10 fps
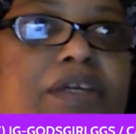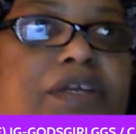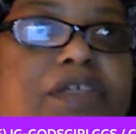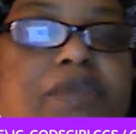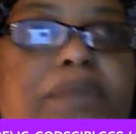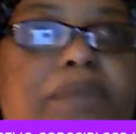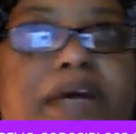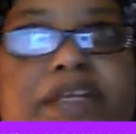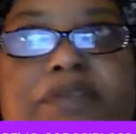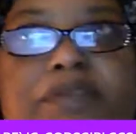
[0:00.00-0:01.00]
so we
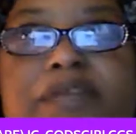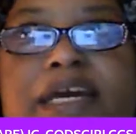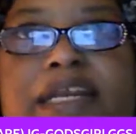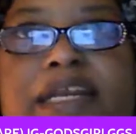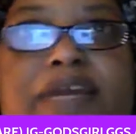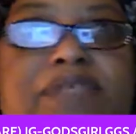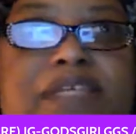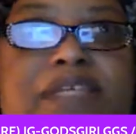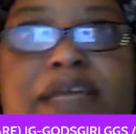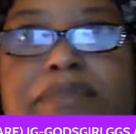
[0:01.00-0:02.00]
bonded through that, and I was
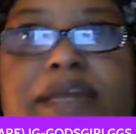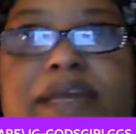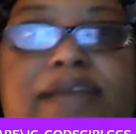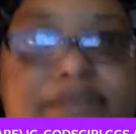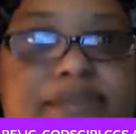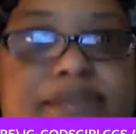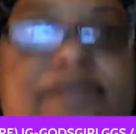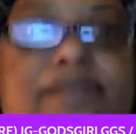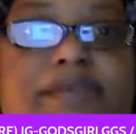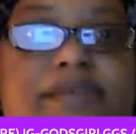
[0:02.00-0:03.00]
in that place,
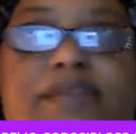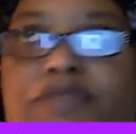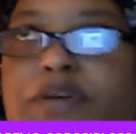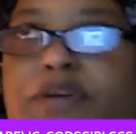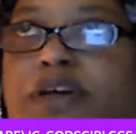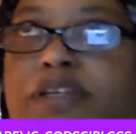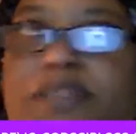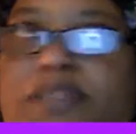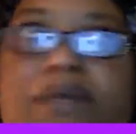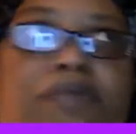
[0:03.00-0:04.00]
the four
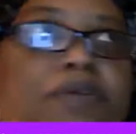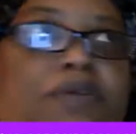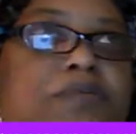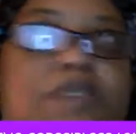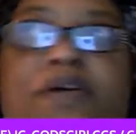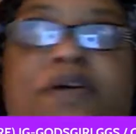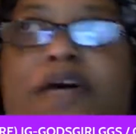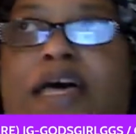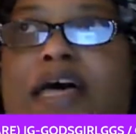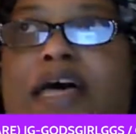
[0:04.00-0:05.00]
corners of my room. So
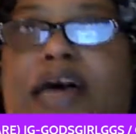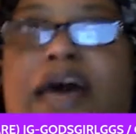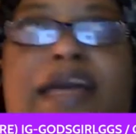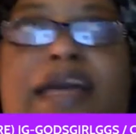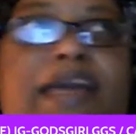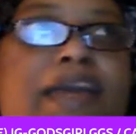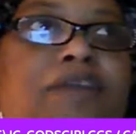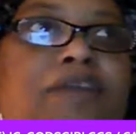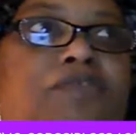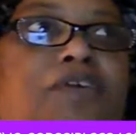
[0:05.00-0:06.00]
I
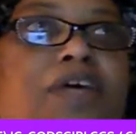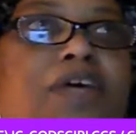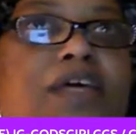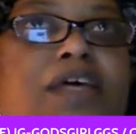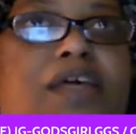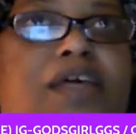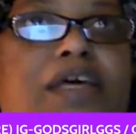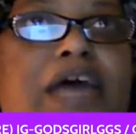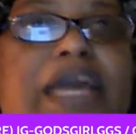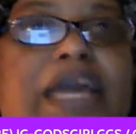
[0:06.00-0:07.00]
gave
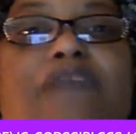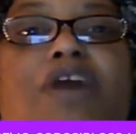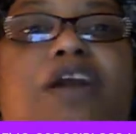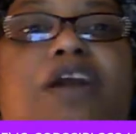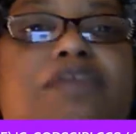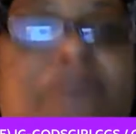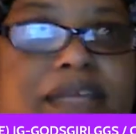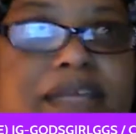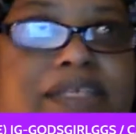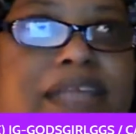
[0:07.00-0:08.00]
I gave all of
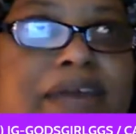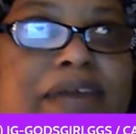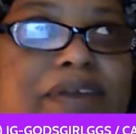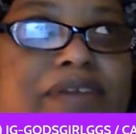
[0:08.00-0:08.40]
me to that